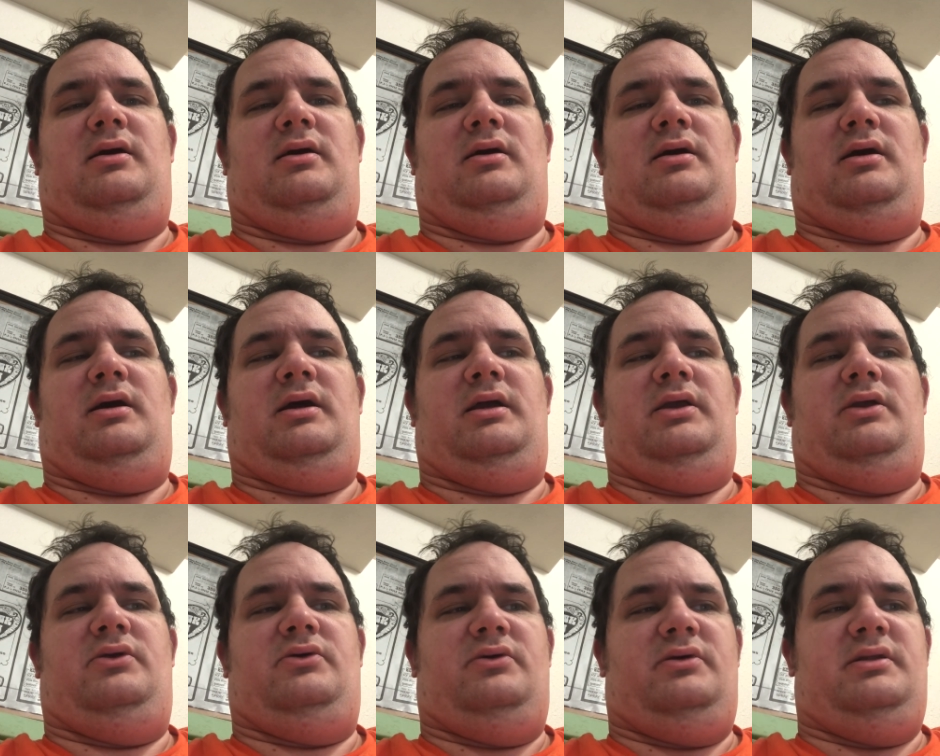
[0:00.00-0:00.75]
I
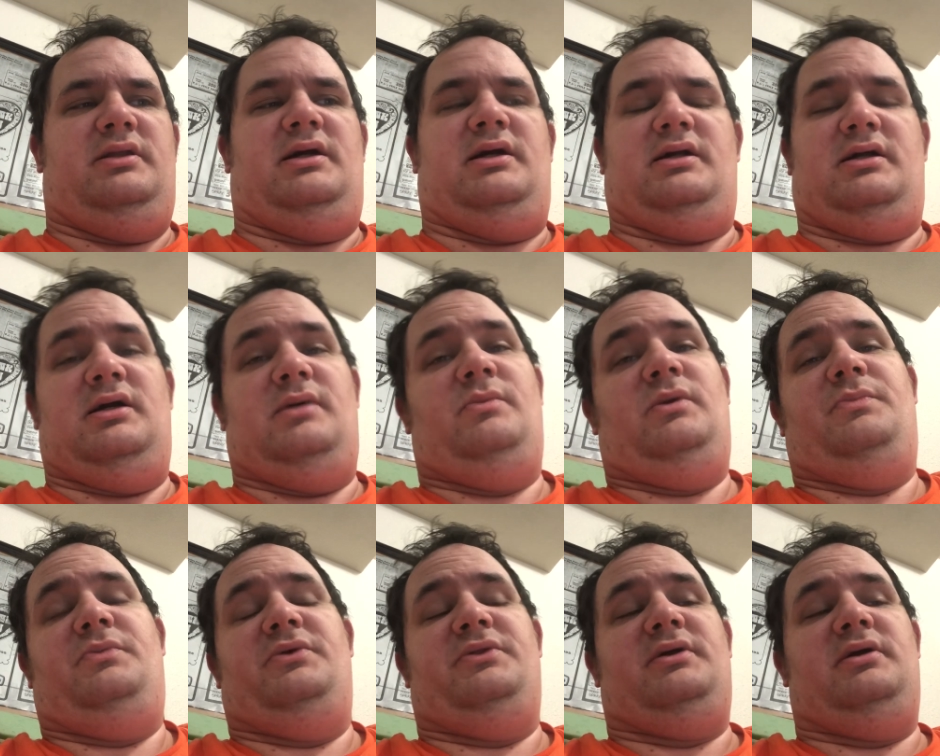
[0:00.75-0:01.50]
could not come
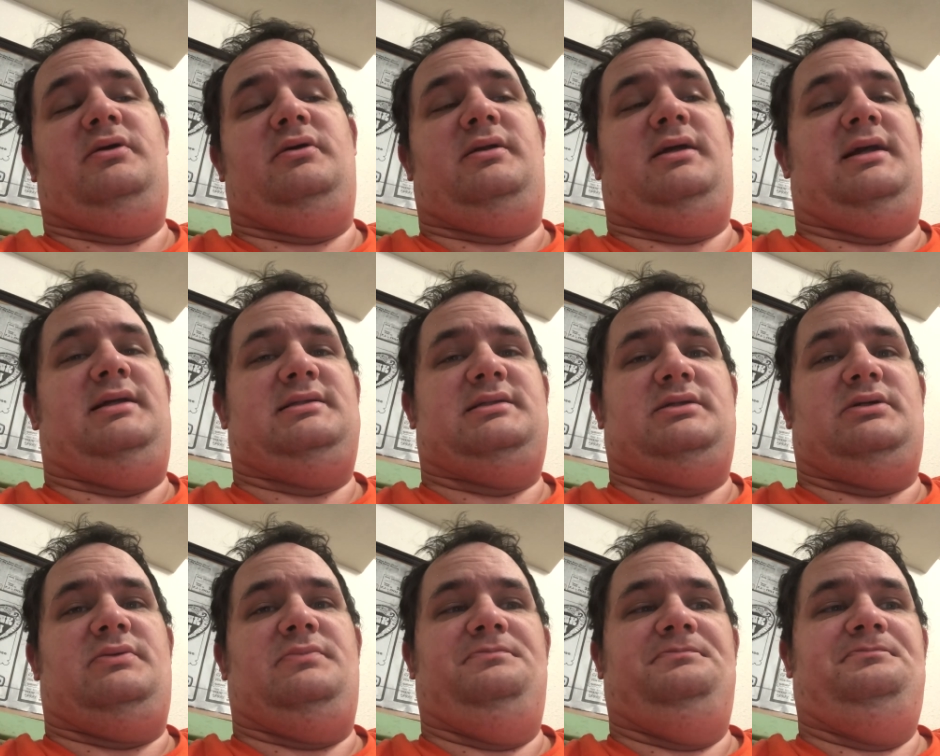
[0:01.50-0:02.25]
up with a good
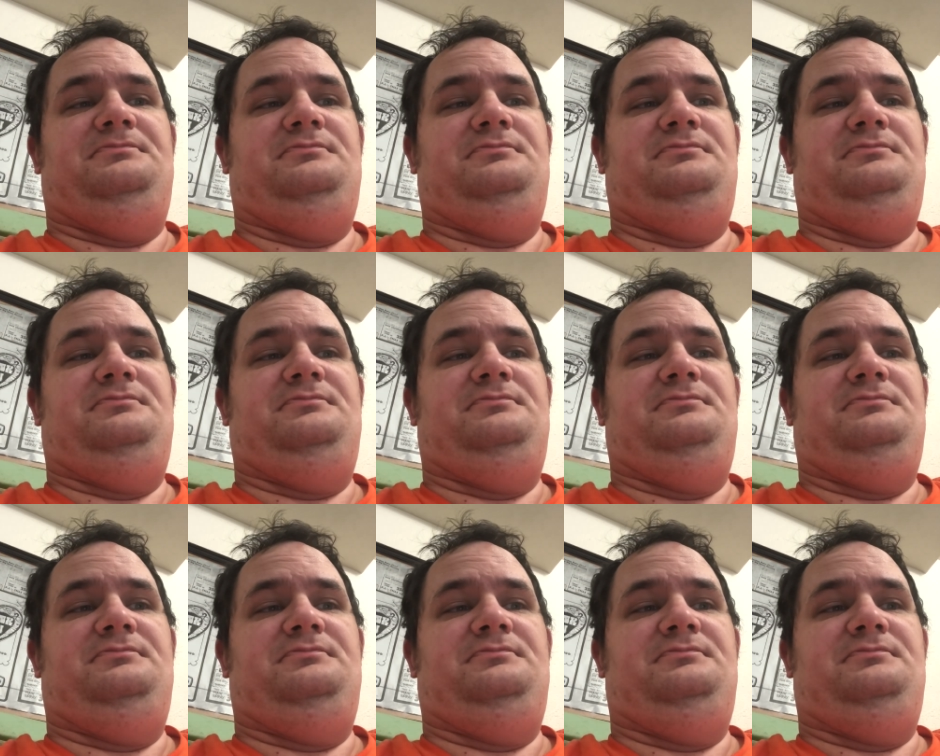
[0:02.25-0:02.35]
answer.